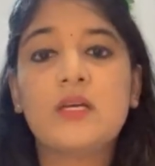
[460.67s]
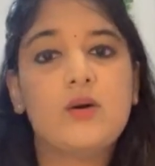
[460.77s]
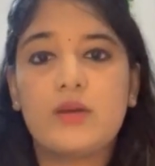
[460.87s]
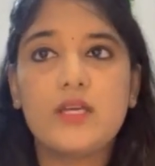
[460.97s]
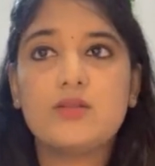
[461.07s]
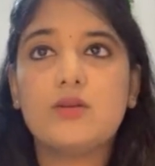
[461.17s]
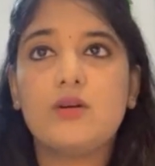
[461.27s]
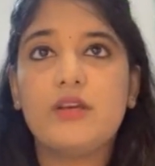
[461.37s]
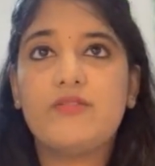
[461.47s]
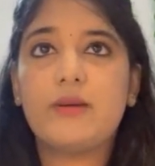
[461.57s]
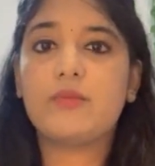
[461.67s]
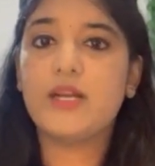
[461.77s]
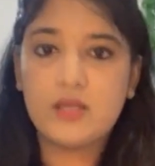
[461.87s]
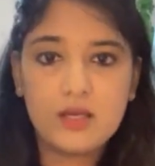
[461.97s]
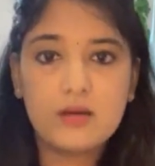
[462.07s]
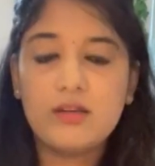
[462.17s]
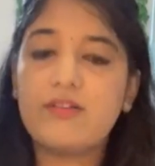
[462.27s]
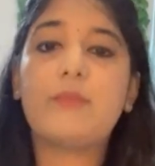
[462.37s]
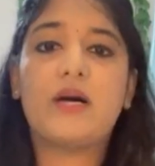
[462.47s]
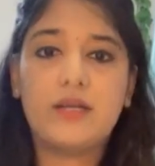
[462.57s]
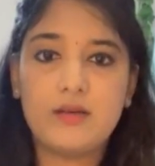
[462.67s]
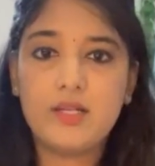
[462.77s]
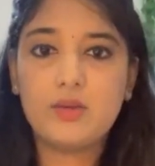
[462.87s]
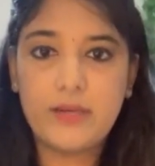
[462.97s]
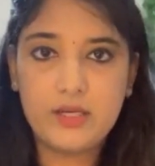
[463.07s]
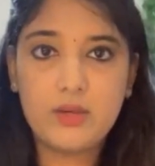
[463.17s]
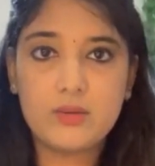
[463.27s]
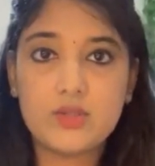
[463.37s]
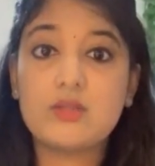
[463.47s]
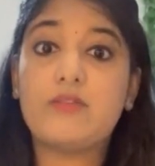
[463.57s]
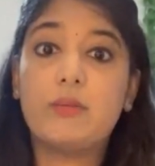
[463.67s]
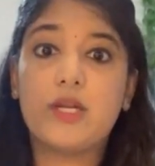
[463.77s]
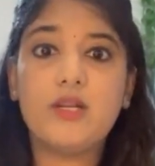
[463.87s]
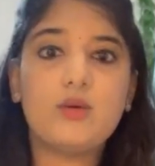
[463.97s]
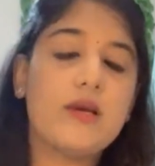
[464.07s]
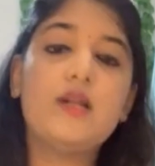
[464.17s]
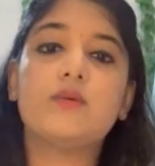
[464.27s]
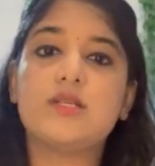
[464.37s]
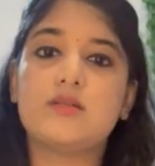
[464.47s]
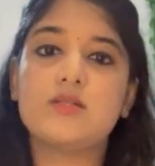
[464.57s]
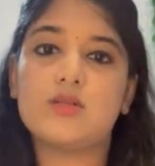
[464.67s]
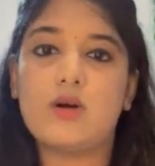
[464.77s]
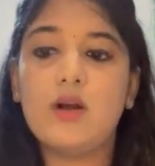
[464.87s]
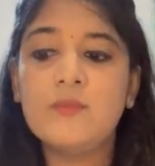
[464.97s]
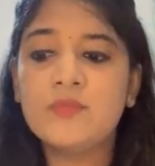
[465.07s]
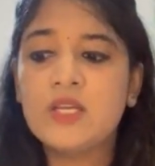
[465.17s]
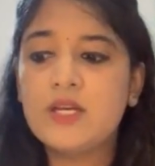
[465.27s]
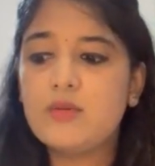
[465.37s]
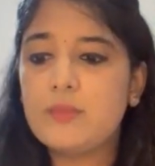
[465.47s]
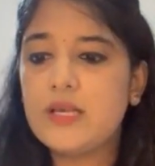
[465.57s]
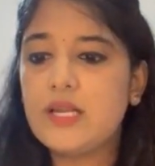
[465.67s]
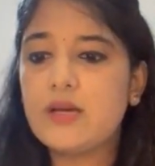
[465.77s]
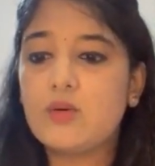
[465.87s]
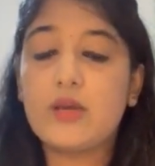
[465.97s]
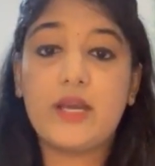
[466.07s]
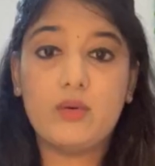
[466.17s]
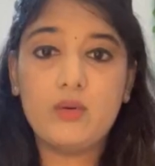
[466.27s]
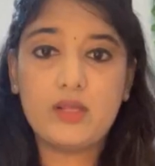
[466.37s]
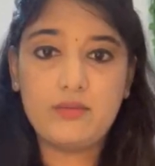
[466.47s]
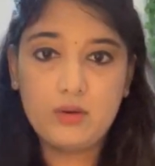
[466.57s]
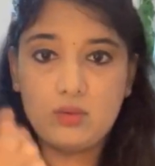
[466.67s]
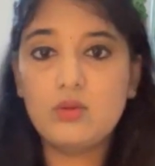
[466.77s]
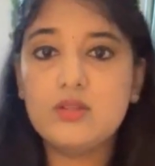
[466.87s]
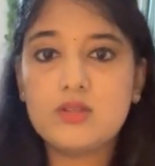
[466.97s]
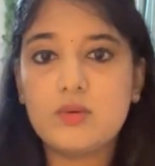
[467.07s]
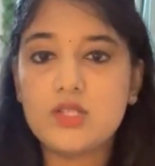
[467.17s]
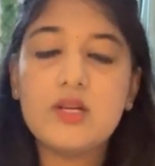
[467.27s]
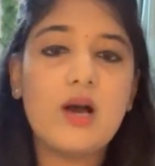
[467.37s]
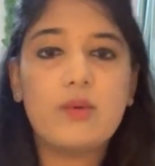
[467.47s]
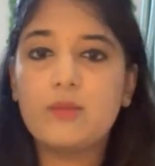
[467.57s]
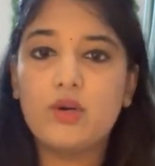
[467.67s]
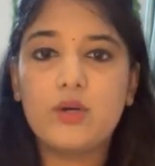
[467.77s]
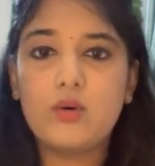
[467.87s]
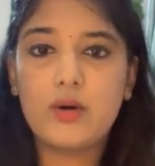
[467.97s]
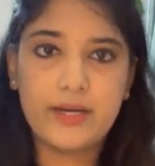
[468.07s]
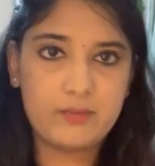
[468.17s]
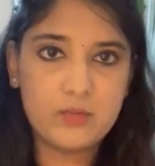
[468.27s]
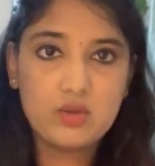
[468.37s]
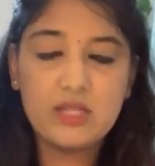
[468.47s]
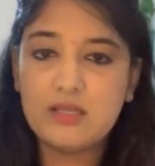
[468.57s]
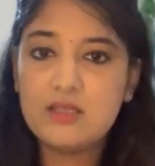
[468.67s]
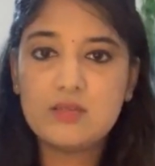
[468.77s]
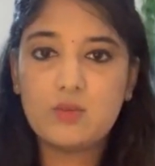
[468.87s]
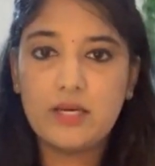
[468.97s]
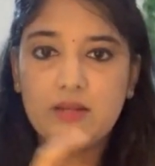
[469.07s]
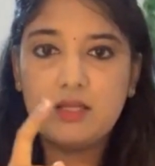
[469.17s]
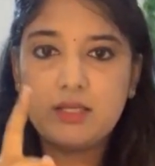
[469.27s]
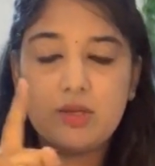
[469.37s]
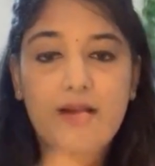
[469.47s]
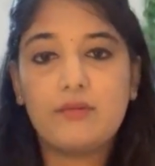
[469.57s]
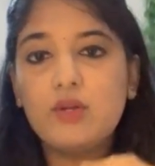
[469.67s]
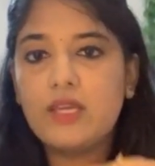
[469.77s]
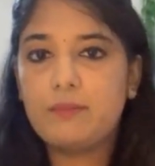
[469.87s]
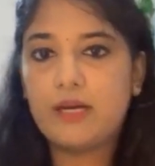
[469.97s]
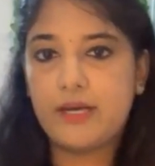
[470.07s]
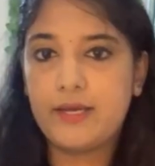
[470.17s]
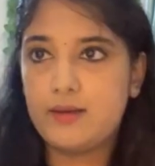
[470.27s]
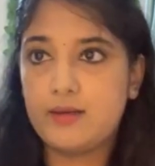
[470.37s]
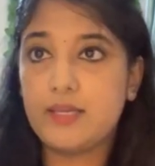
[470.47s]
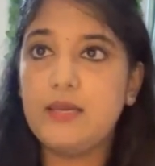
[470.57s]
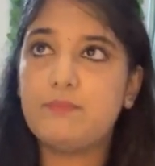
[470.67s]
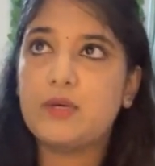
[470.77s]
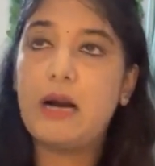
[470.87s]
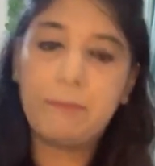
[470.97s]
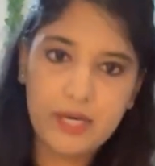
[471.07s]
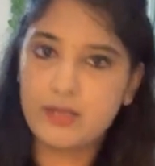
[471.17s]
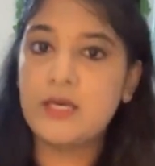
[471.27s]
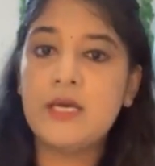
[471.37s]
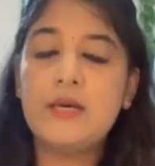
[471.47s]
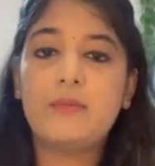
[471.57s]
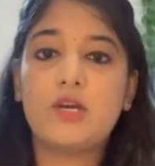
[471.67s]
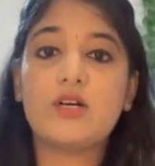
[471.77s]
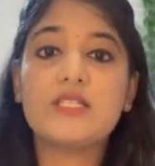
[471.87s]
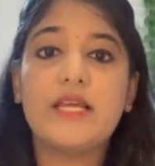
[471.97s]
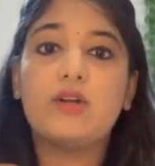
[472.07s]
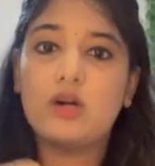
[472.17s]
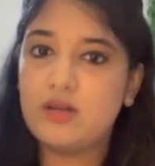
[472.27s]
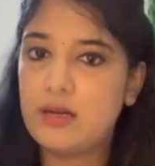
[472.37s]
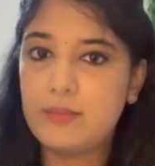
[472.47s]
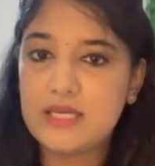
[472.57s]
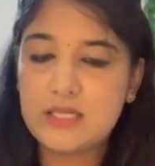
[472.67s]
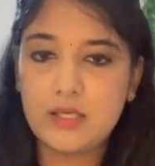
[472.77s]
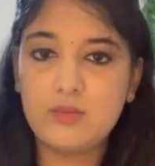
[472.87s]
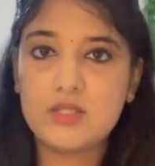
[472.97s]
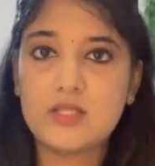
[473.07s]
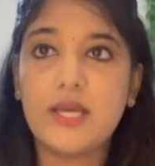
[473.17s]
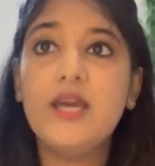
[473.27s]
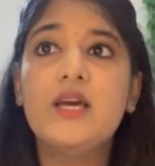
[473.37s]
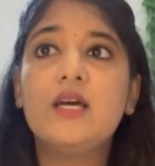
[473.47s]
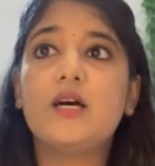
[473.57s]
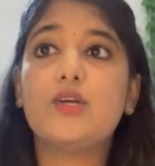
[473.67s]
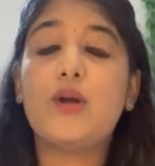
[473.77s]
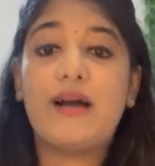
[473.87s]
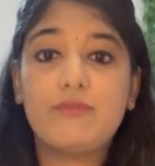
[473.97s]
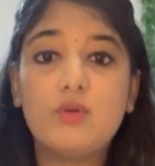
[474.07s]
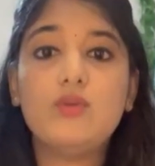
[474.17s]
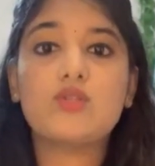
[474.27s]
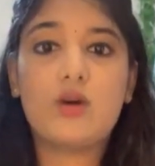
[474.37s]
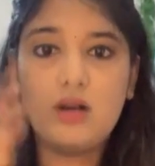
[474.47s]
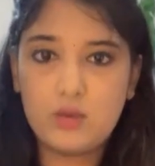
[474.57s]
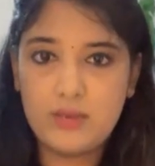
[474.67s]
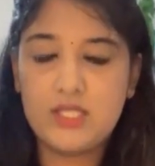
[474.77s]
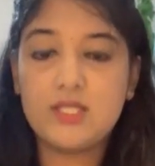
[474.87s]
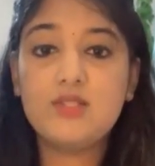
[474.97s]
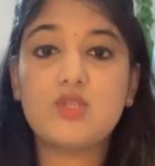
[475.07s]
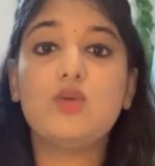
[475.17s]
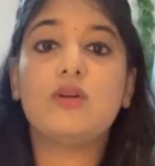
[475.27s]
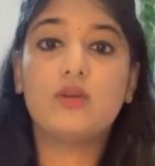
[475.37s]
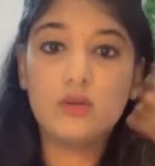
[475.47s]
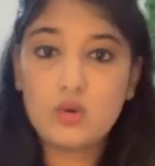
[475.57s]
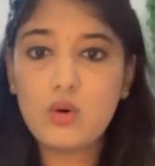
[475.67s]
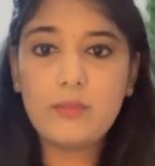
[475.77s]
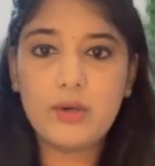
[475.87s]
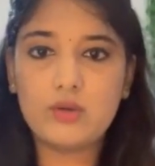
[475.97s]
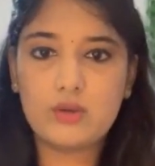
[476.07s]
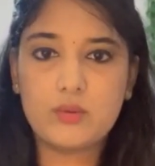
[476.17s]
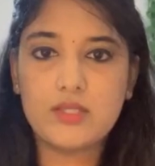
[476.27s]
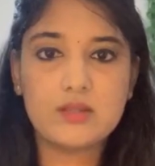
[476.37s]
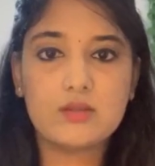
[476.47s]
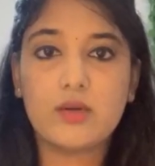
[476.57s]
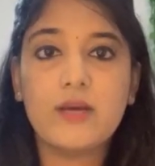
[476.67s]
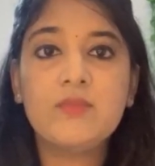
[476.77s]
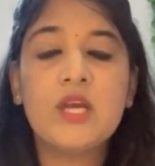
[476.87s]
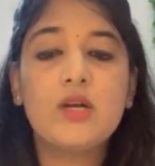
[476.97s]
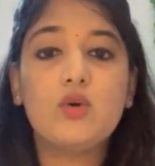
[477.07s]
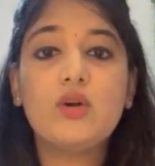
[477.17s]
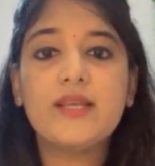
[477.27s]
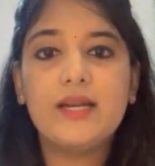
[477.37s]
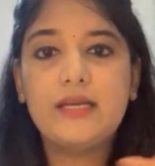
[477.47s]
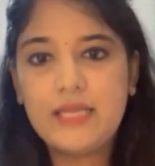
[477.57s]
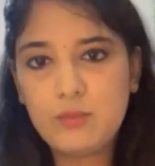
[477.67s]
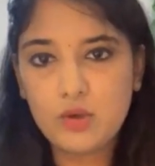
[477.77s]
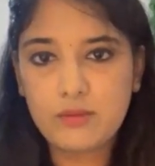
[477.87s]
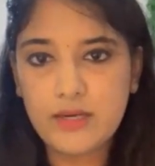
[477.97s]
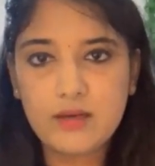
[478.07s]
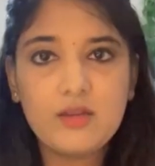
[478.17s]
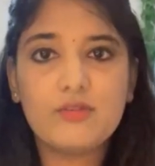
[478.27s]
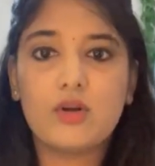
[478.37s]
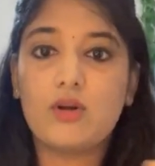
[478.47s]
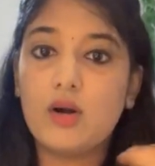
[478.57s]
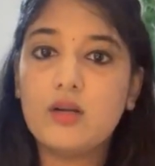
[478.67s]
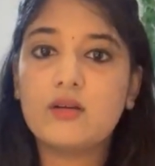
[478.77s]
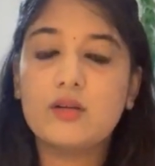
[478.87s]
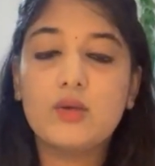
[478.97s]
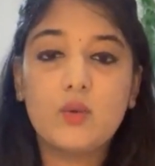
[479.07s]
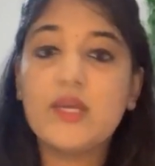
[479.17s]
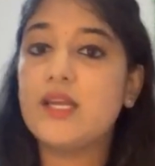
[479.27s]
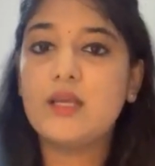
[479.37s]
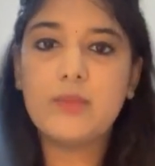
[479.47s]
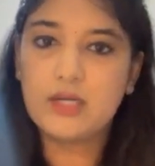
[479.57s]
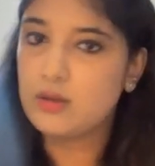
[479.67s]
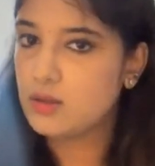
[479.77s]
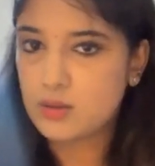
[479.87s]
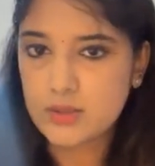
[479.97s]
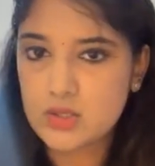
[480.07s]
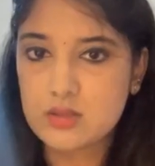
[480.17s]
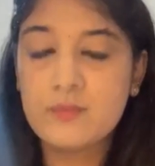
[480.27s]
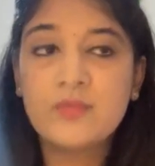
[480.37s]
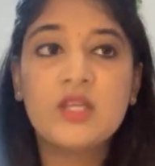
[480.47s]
Okay, so if I'm attending 20 questions, if I'm getting 12 questions wrong, it would be like, okay, I don't even know this question, how I'm going to go ahead. So that is one thing that you have to keep apart, because like Dr. Abbas Ali would say, you have to solve questions to know about that questions. Okay, don't get demotivated if you're not knowing any particular question.